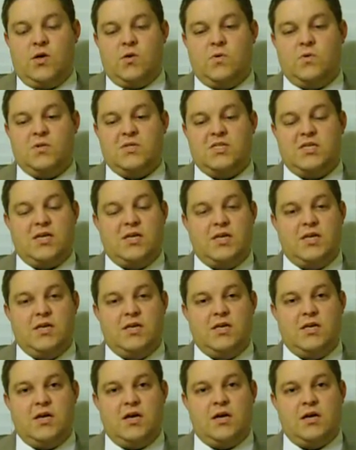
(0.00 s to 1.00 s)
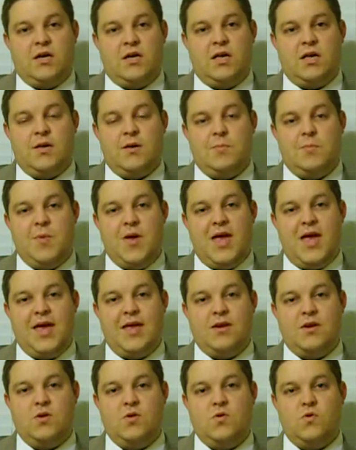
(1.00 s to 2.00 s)
was a young
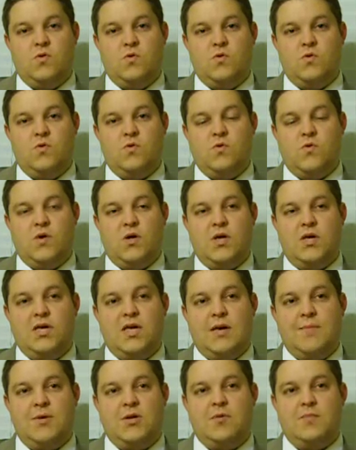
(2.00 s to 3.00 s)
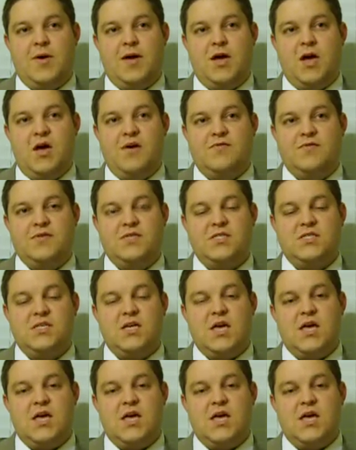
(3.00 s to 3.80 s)
man who came into my office,